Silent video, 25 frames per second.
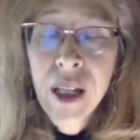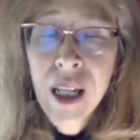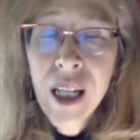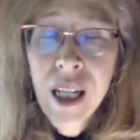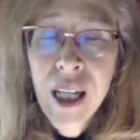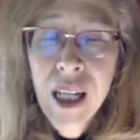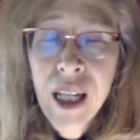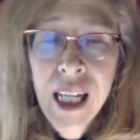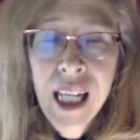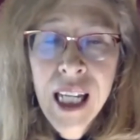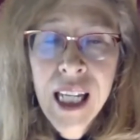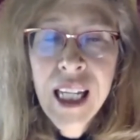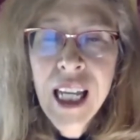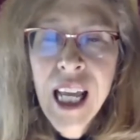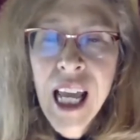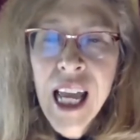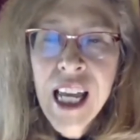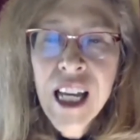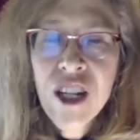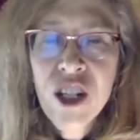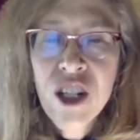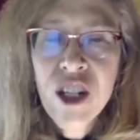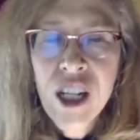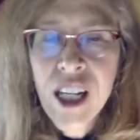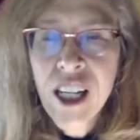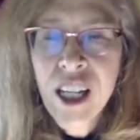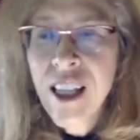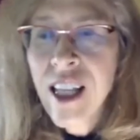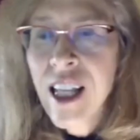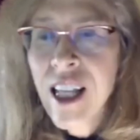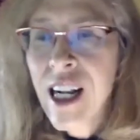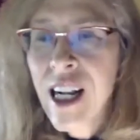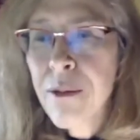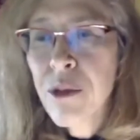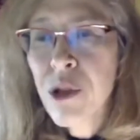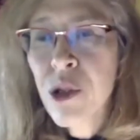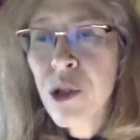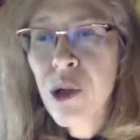engaging
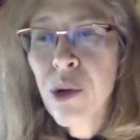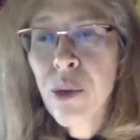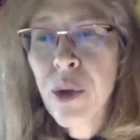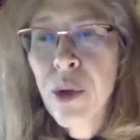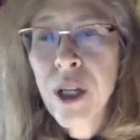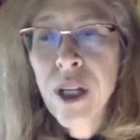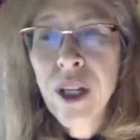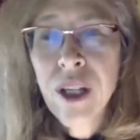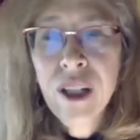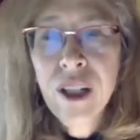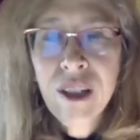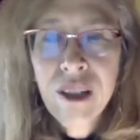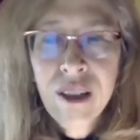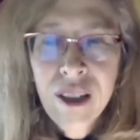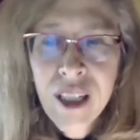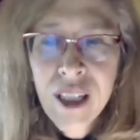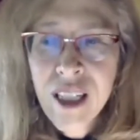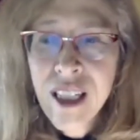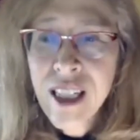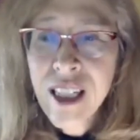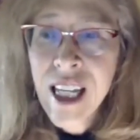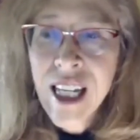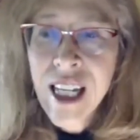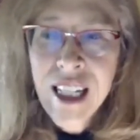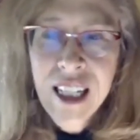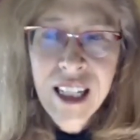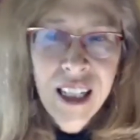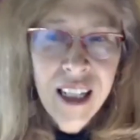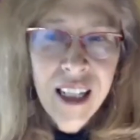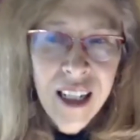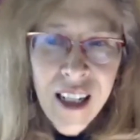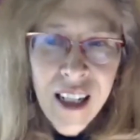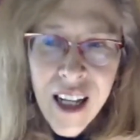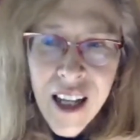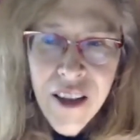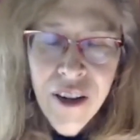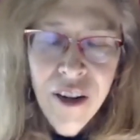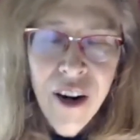that I'm sure we could discuss it
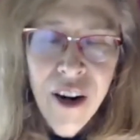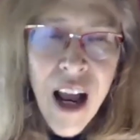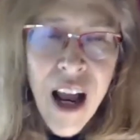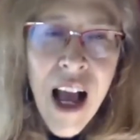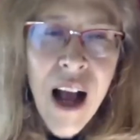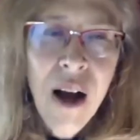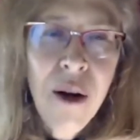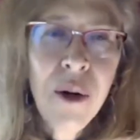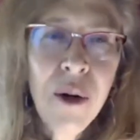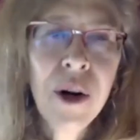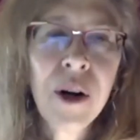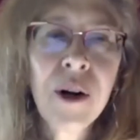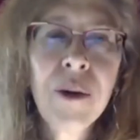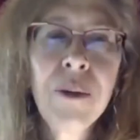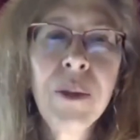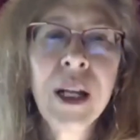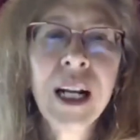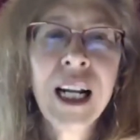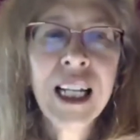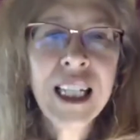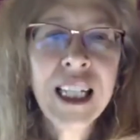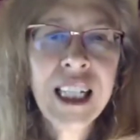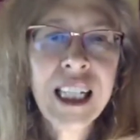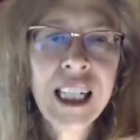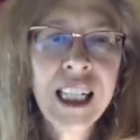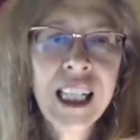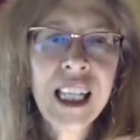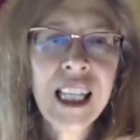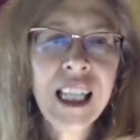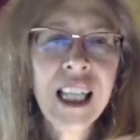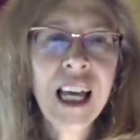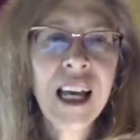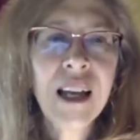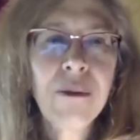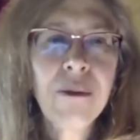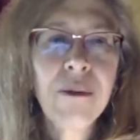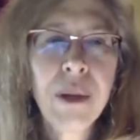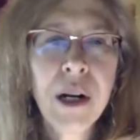another hour, but I see
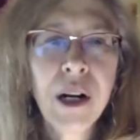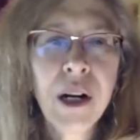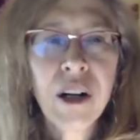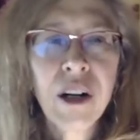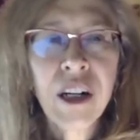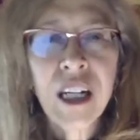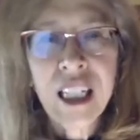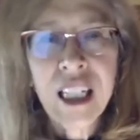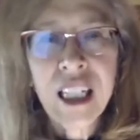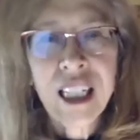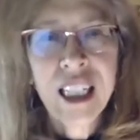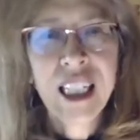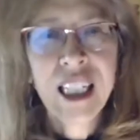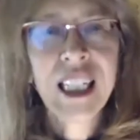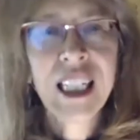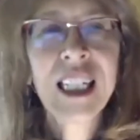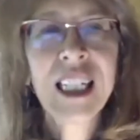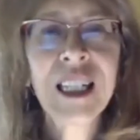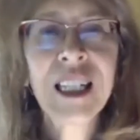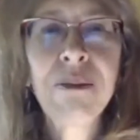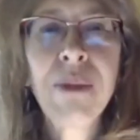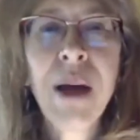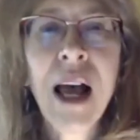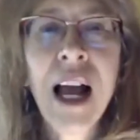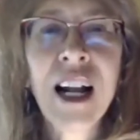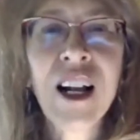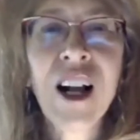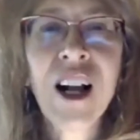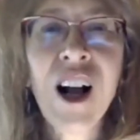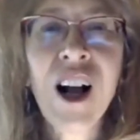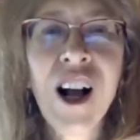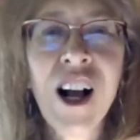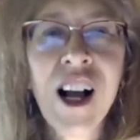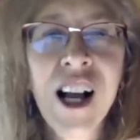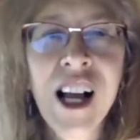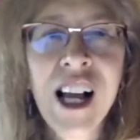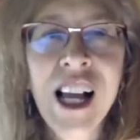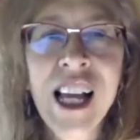that Barrett is back
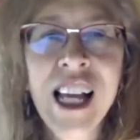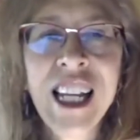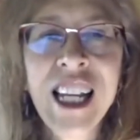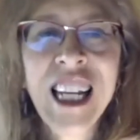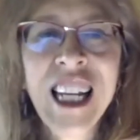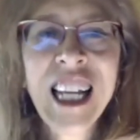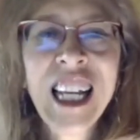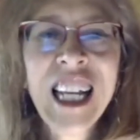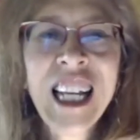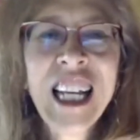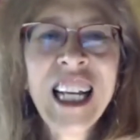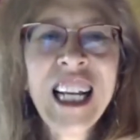on,